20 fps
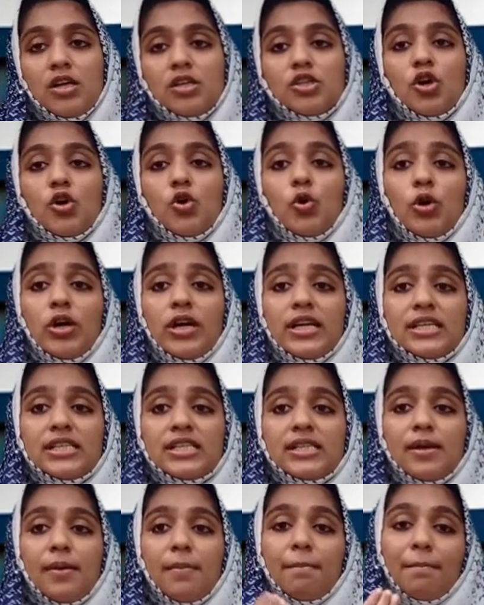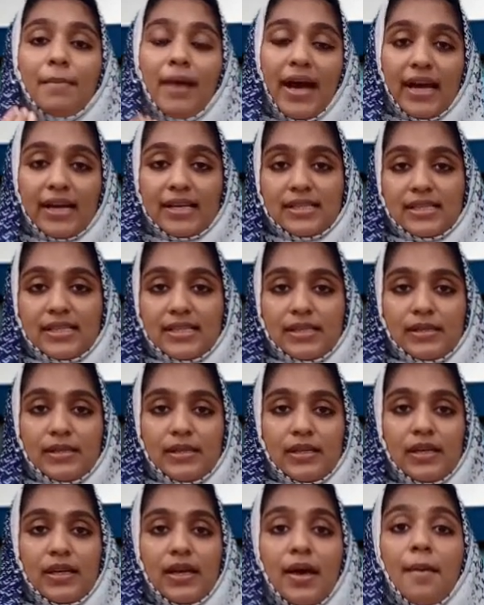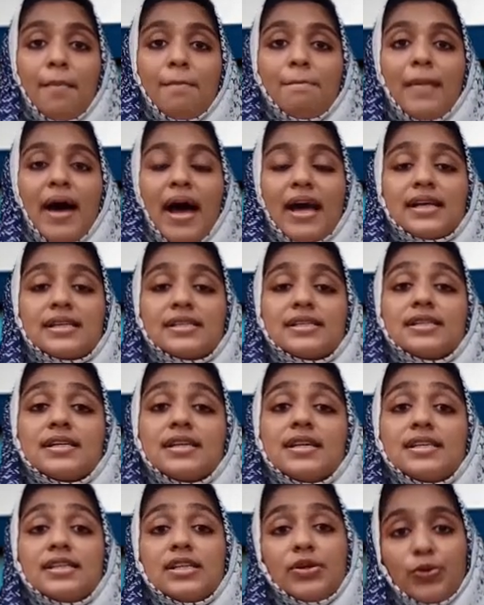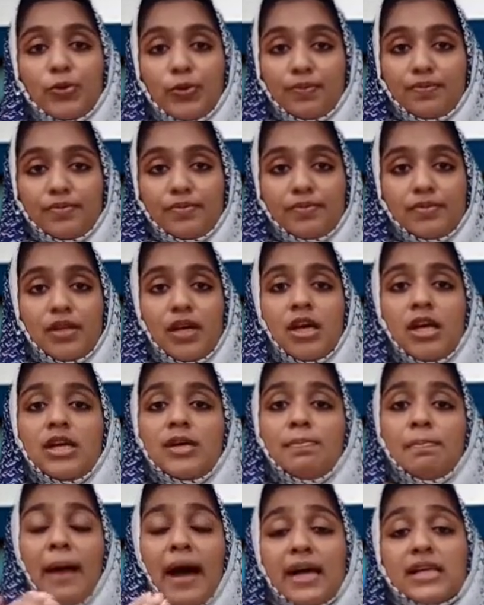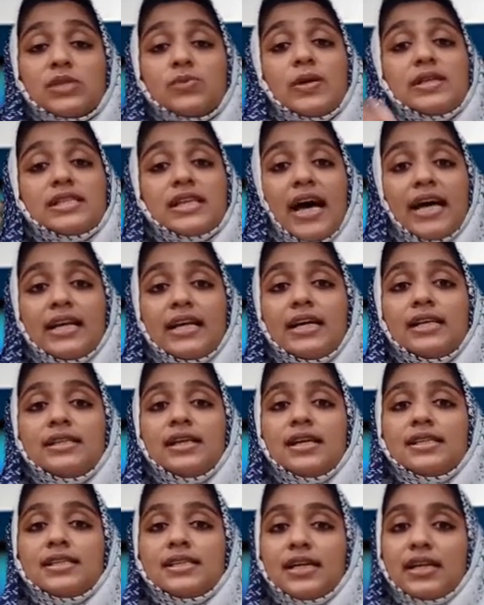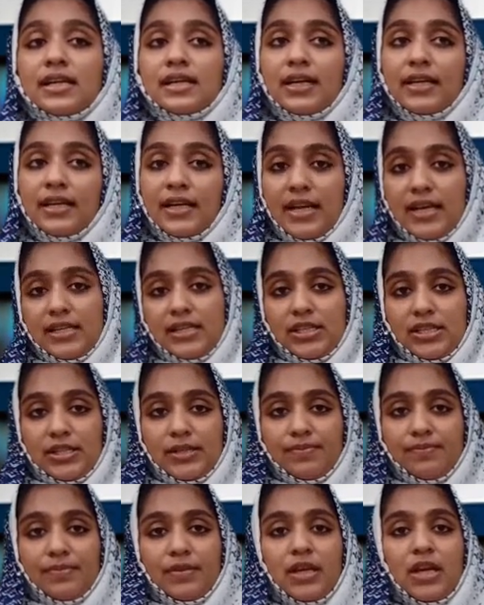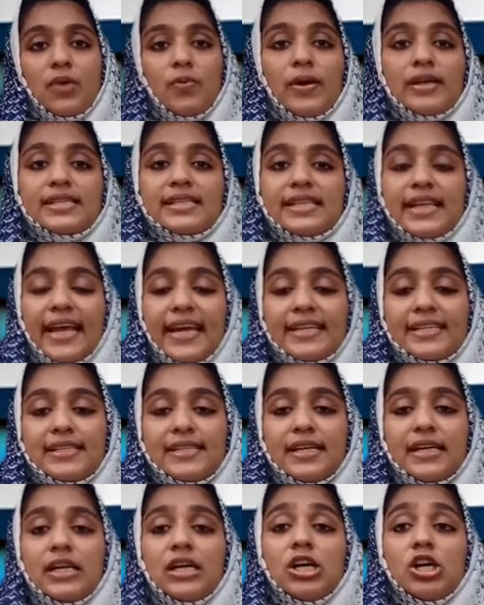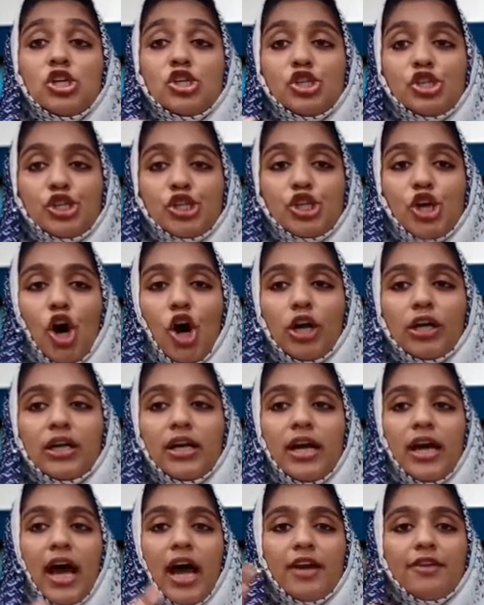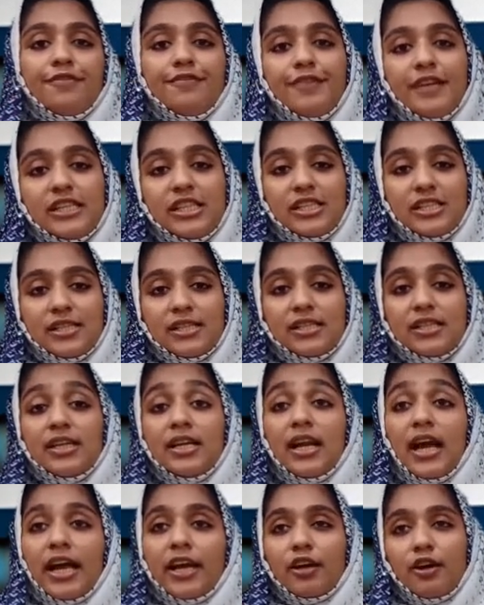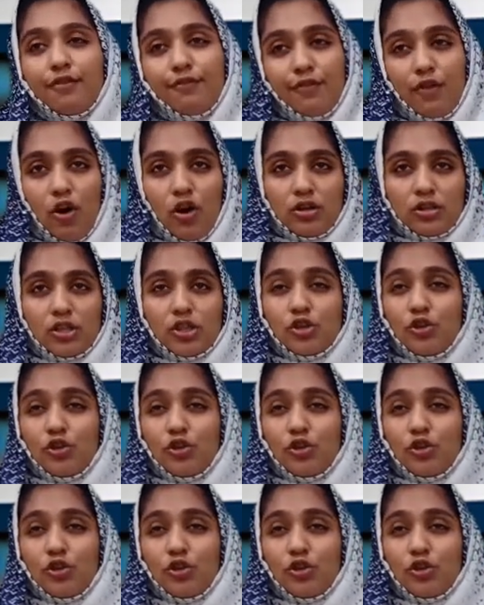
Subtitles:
So who is Max? Max in the room. Max was another secret agent. He was slender, short and featured like a fox.